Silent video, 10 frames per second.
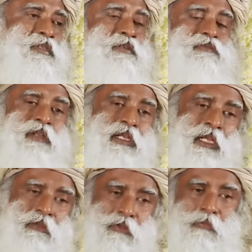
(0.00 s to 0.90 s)

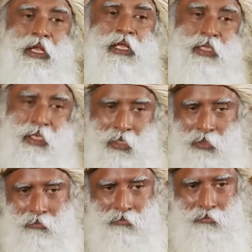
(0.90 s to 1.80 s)
differently from another
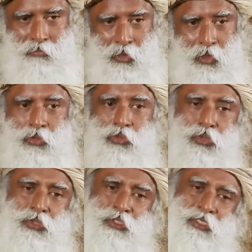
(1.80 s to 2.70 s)
atom,
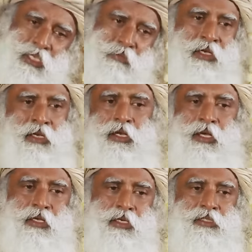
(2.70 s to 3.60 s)
though the same
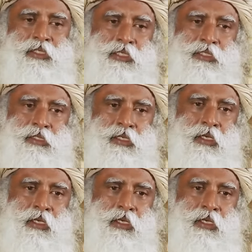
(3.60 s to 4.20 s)
ingredients is,